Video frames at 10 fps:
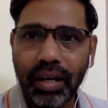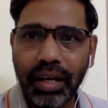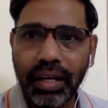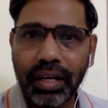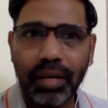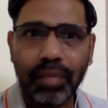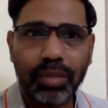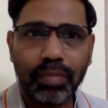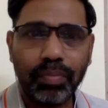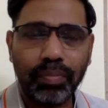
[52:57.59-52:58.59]
in terms
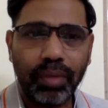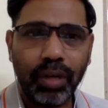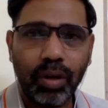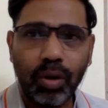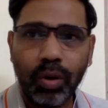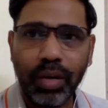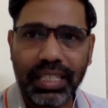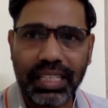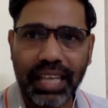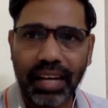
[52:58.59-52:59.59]
of knowing
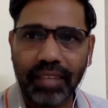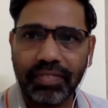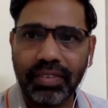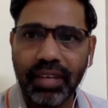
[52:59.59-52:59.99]
self,